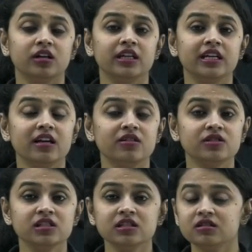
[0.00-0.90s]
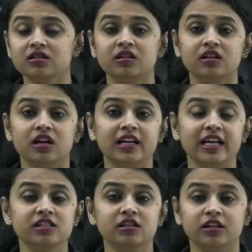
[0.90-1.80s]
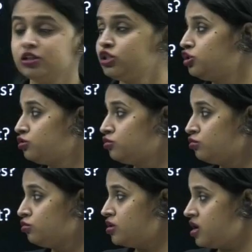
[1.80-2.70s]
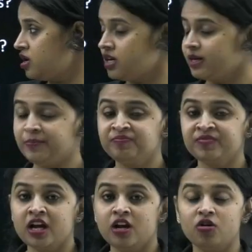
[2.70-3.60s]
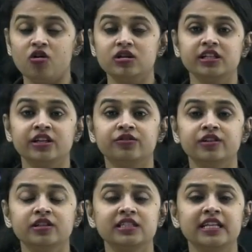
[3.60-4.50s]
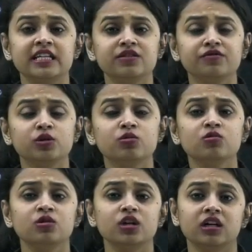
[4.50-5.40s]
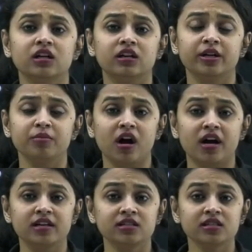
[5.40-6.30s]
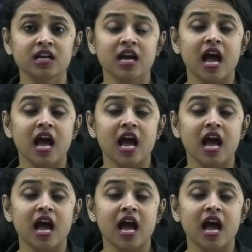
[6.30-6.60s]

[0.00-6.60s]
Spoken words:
he had written a letter to Lord Irwin stating few demands,